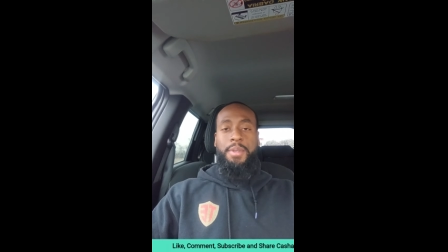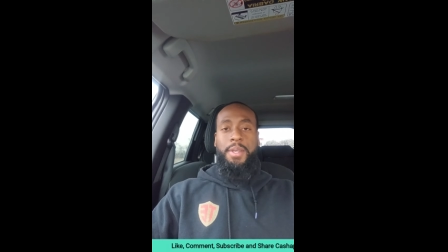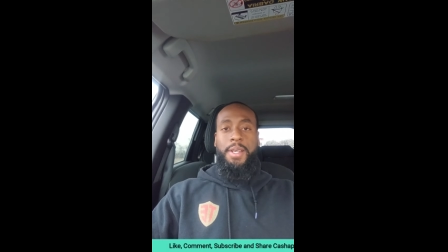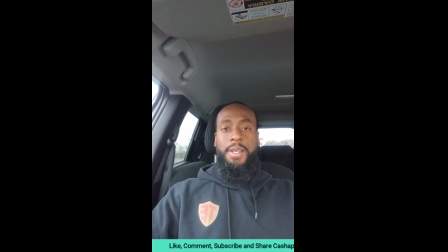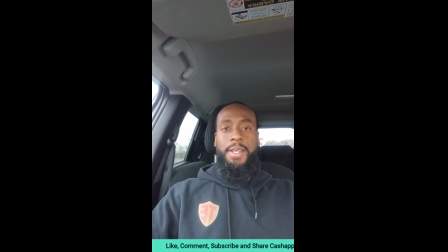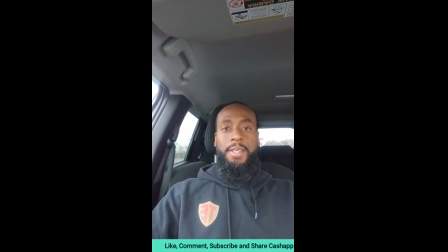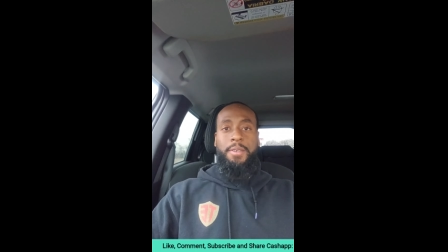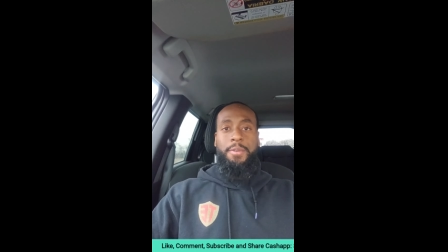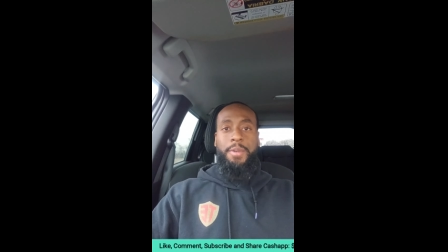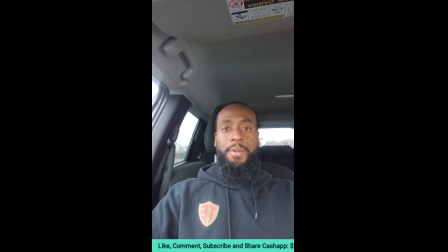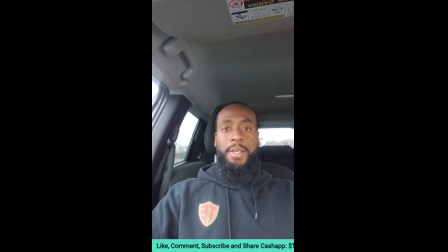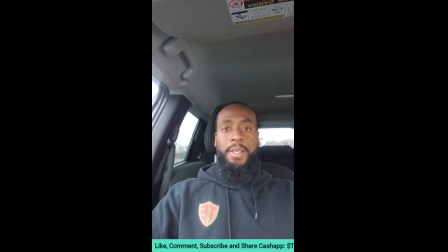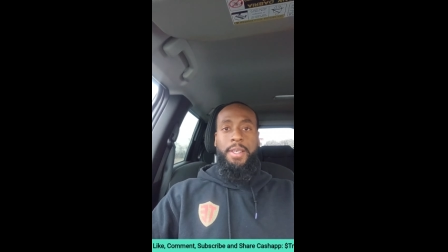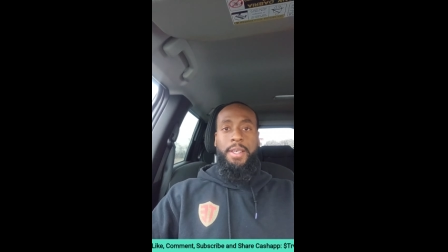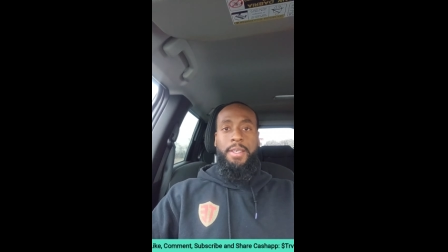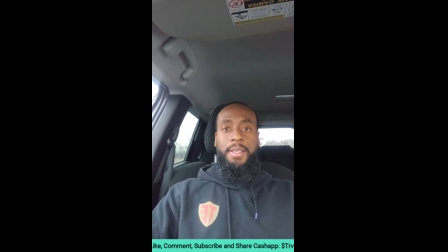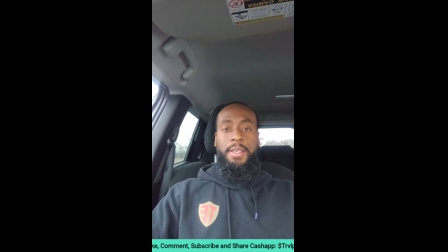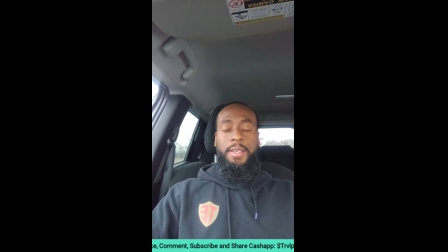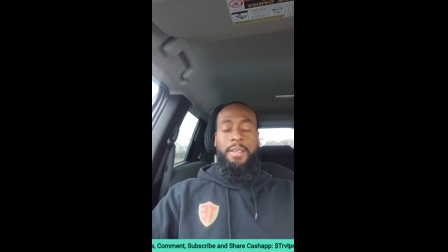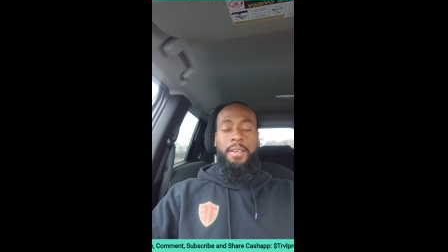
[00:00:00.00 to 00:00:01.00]
played the way they
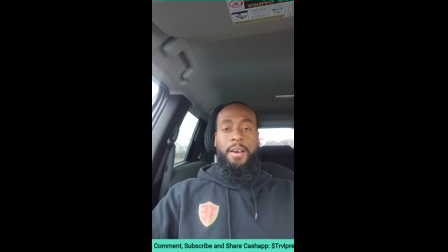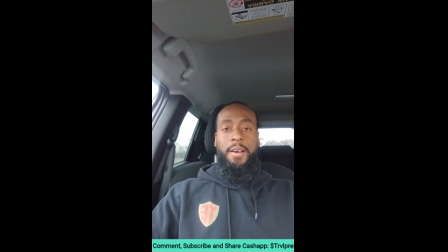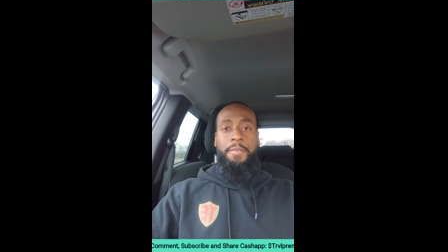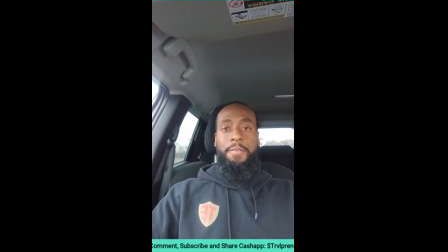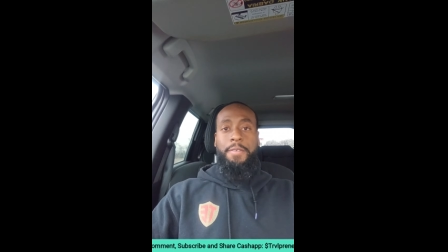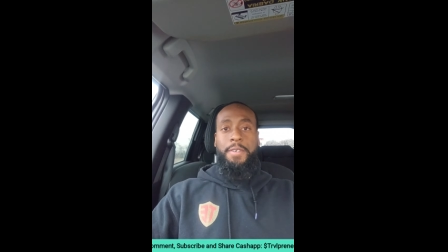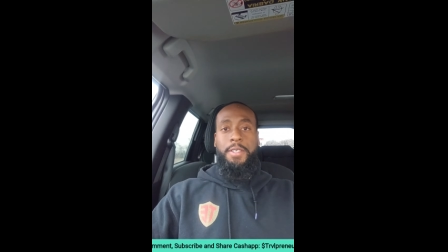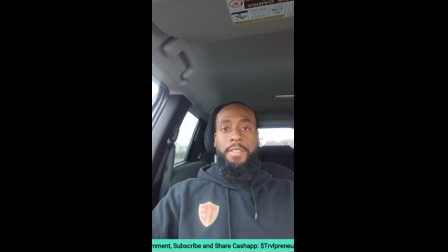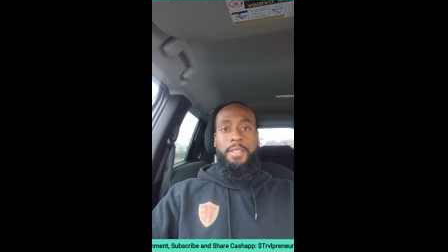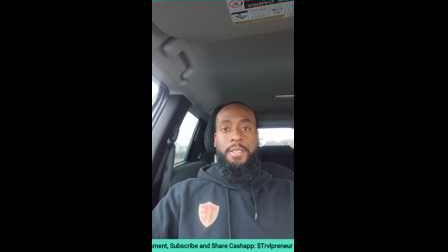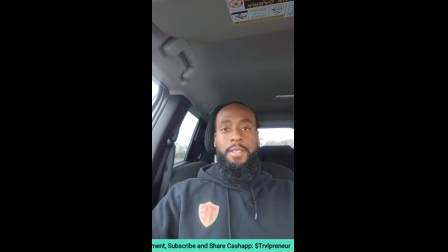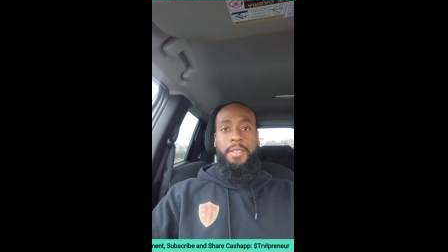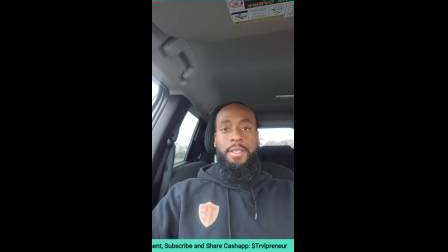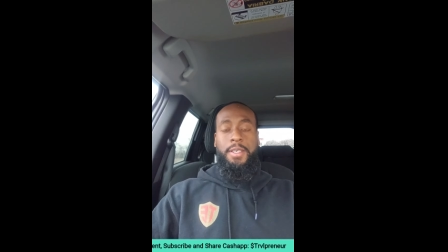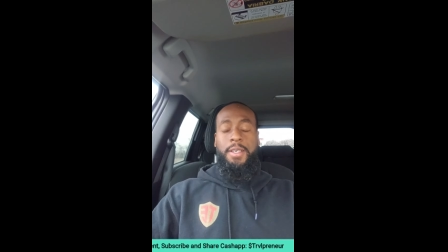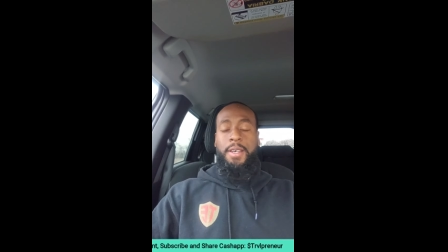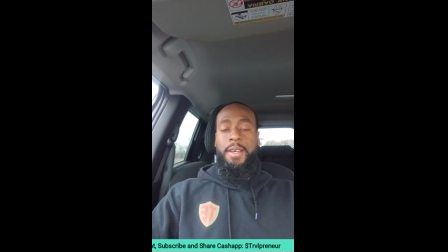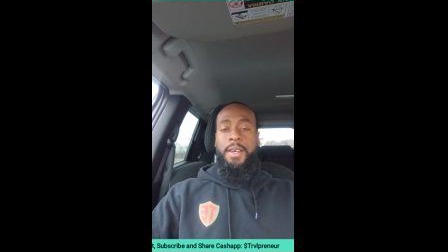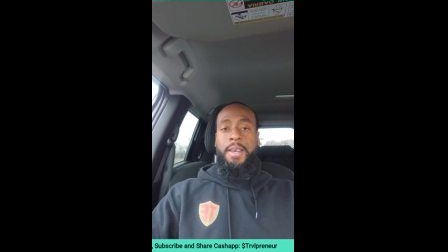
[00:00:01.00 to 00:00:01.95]
did offensively.